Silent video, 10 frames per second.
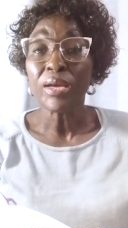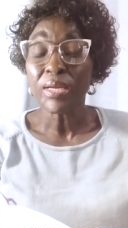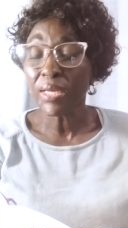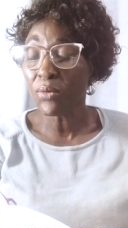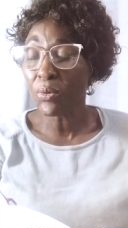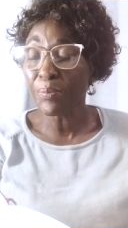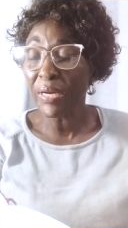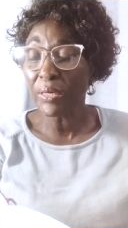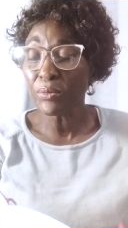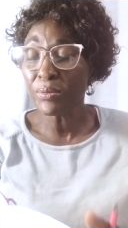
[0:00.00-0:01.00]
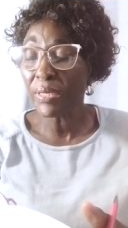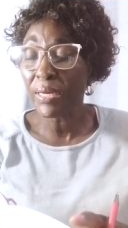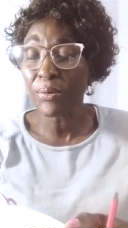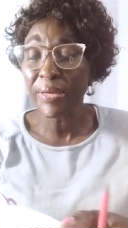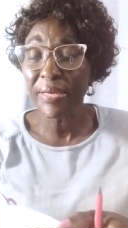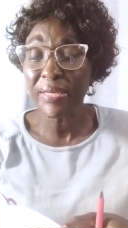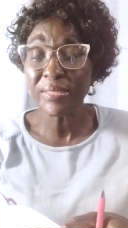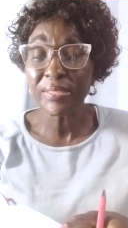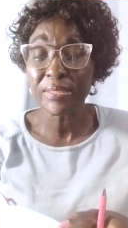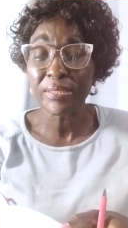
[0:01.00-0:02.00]
Can we bow our
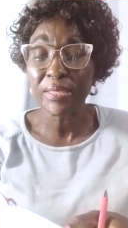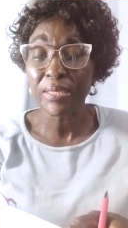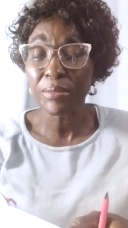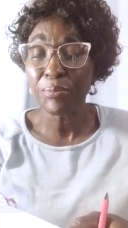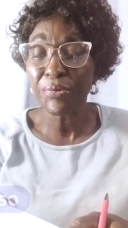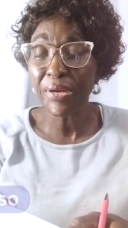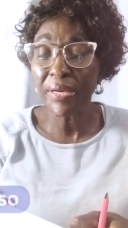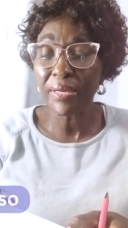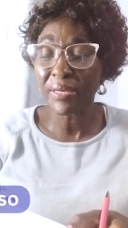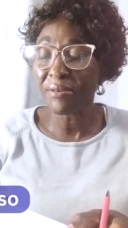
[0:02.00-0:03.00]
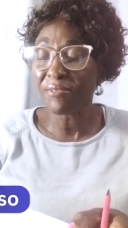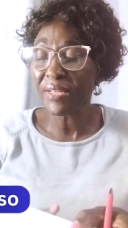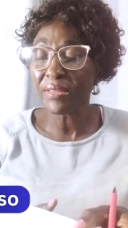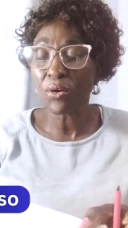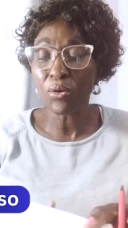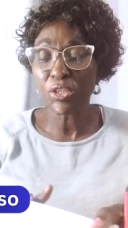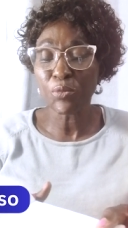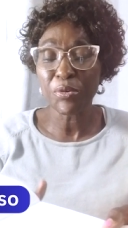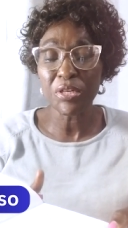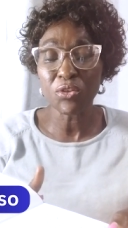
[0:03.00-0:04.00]
heads and pray and invite the Holy
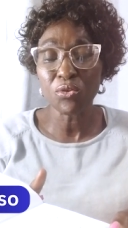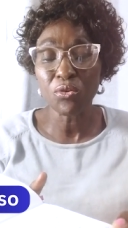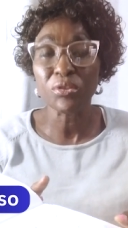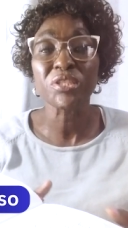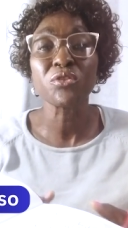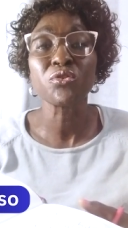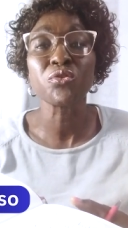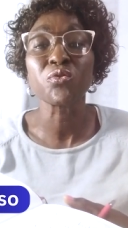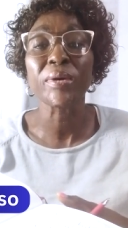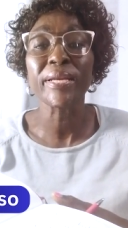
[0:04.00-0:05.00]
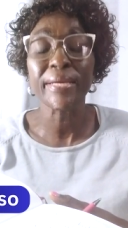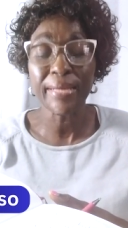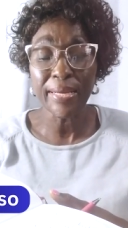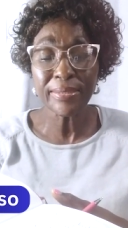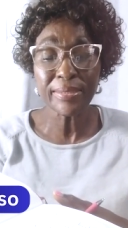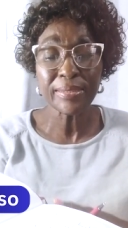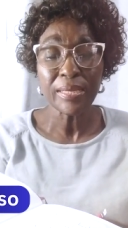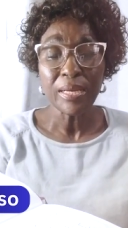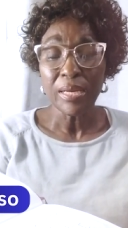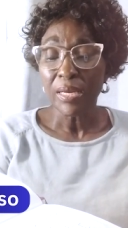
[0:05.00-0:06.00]
Spirit to continue to dwell in us,
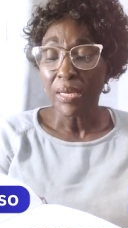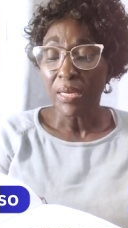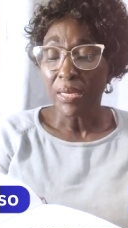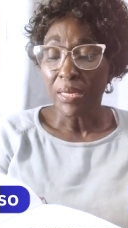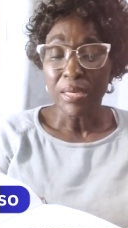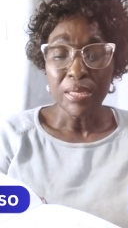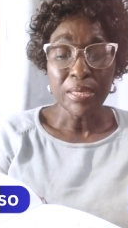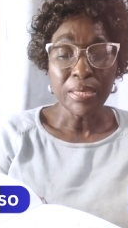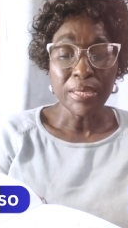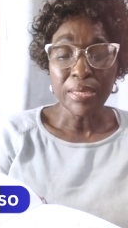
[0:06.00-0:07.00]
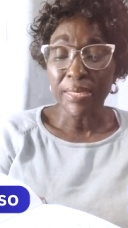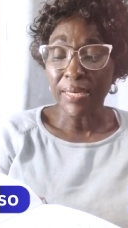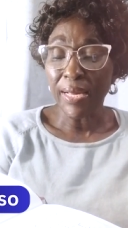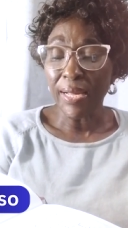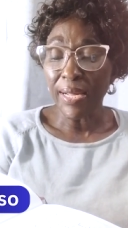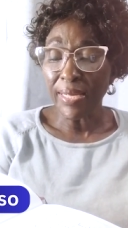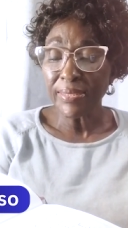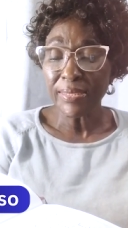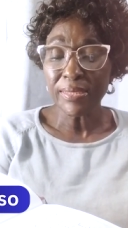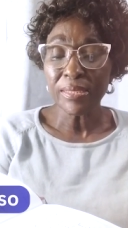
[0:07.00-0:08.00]
uh, in our
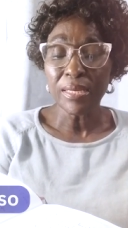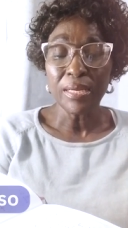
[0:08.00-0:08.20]
hearts?